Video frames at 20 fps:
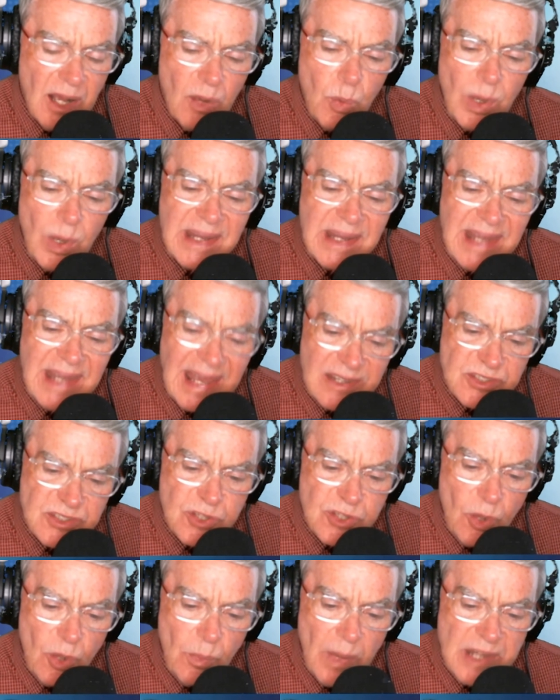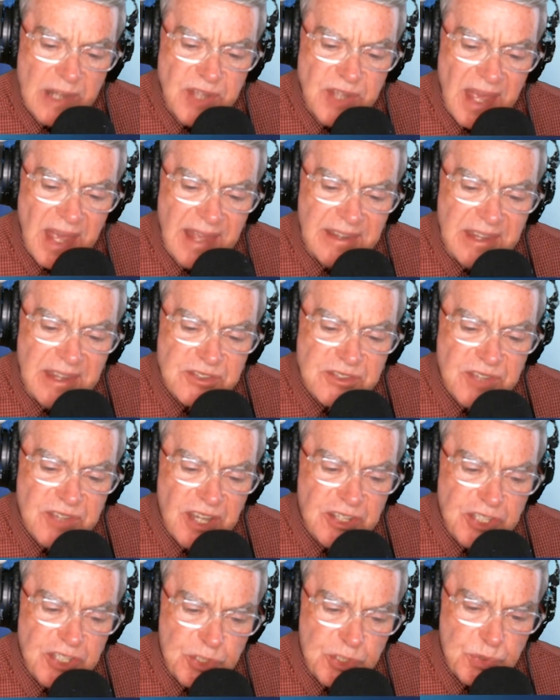Well, it adds so much, and it's a
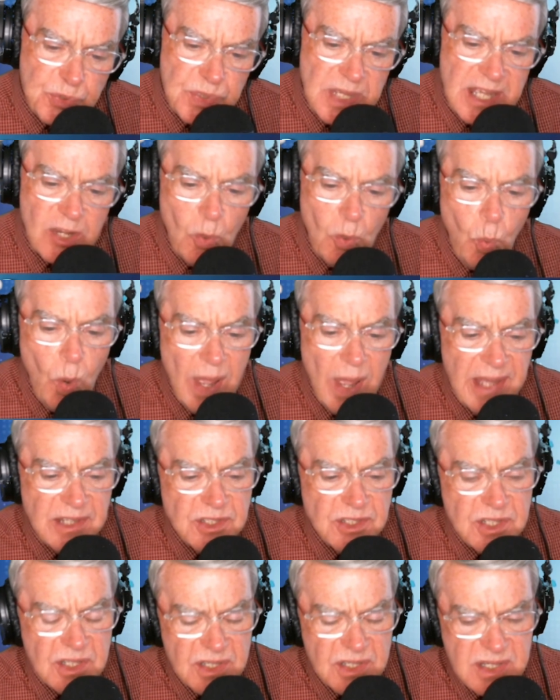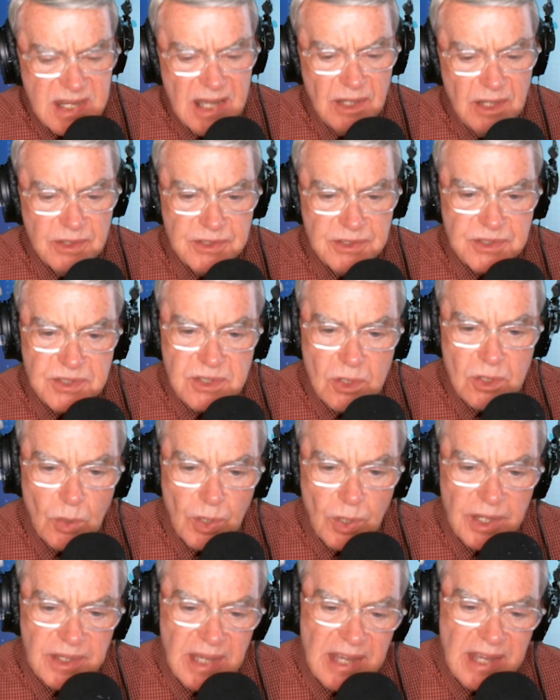unique way to tell the
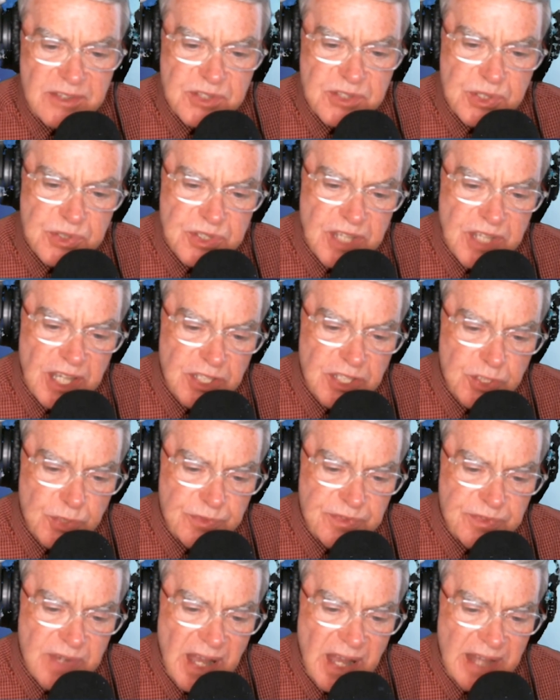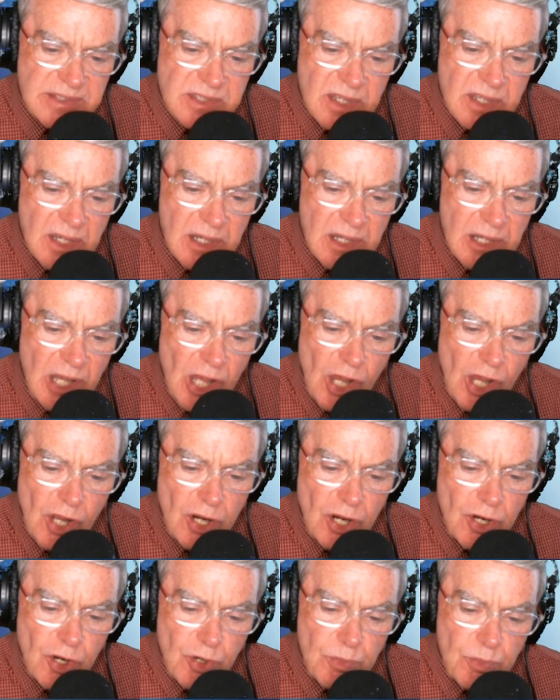story. As you say, you've got uh,
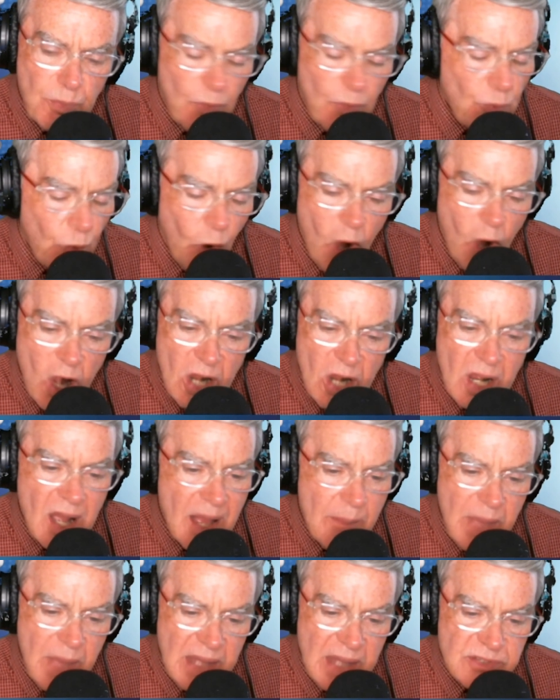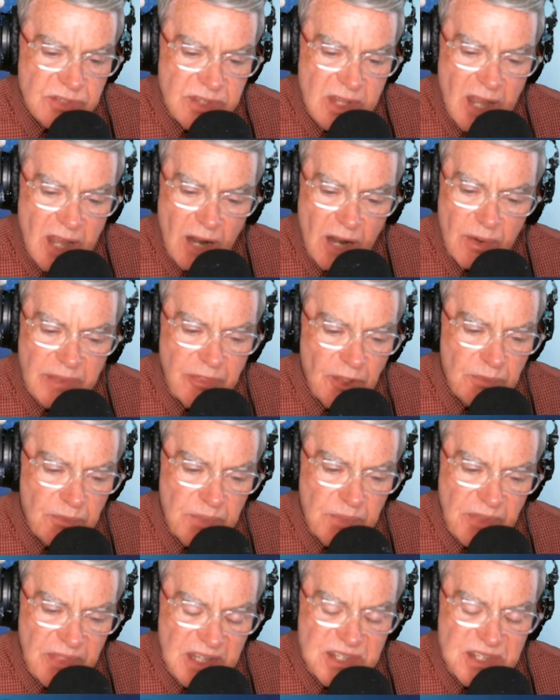her raw comments there and the the